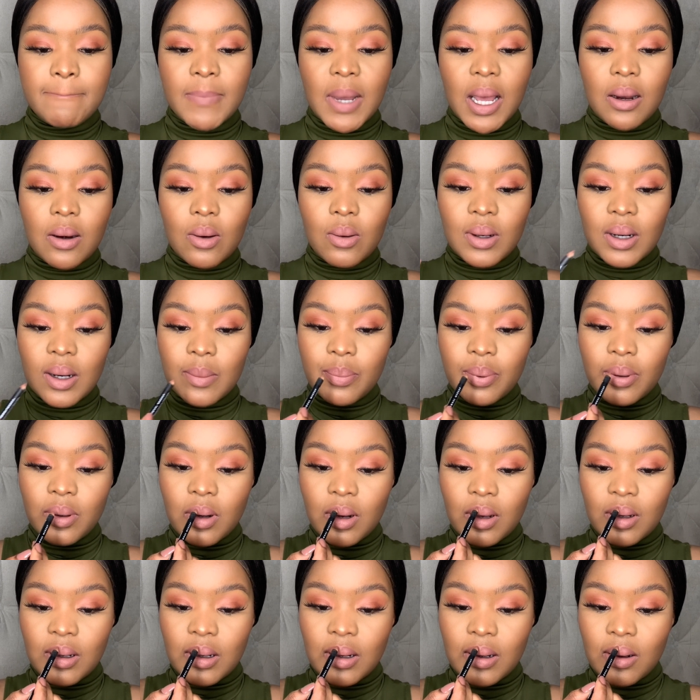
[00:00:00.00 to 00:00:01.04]
I don't want to put
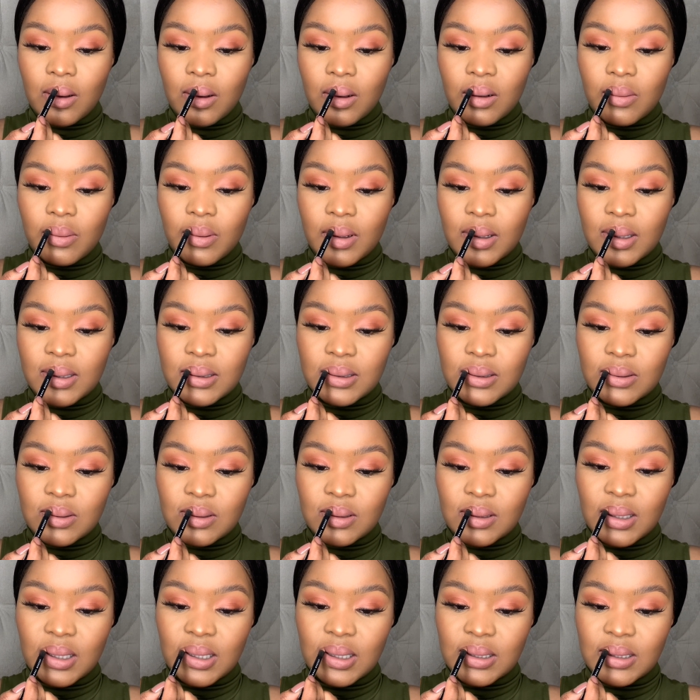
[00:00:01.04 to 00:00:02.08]
on a lot because it
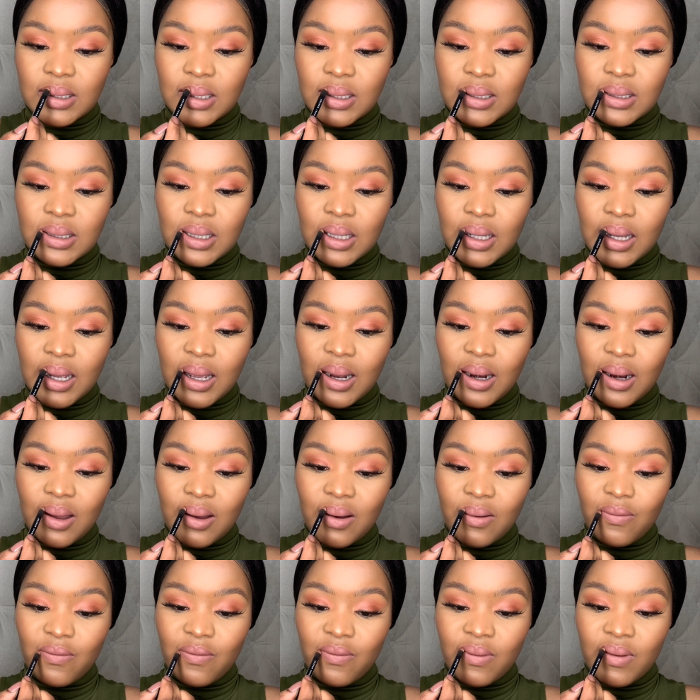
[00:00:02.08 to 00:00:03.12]
will then change the color
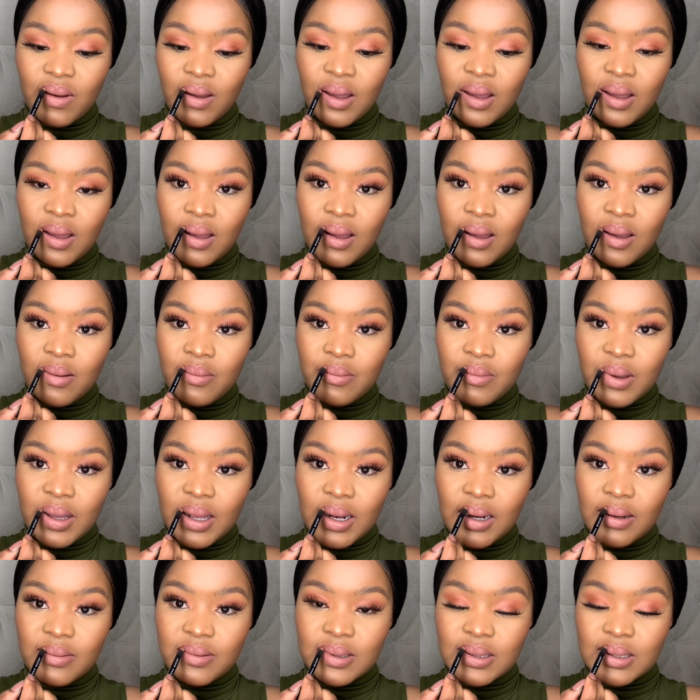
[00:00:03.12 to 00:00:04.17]
of my
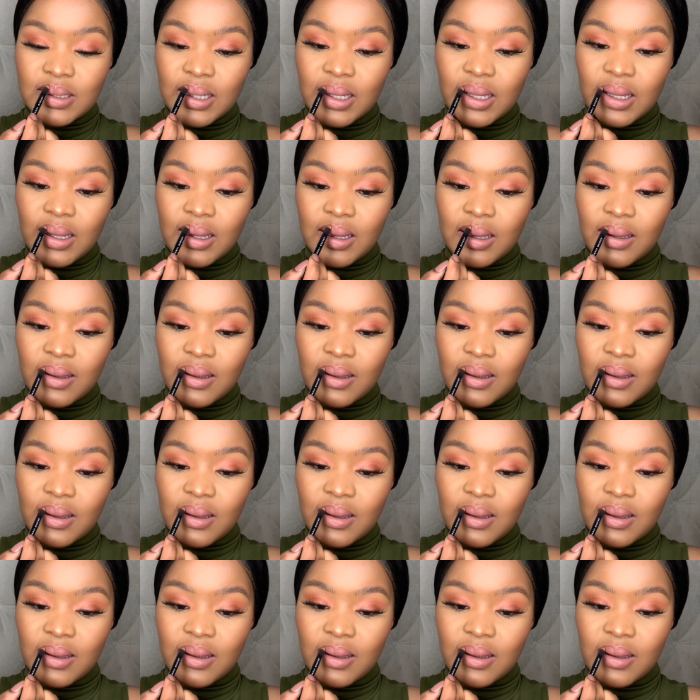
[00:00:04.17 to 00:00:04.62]
lipstick.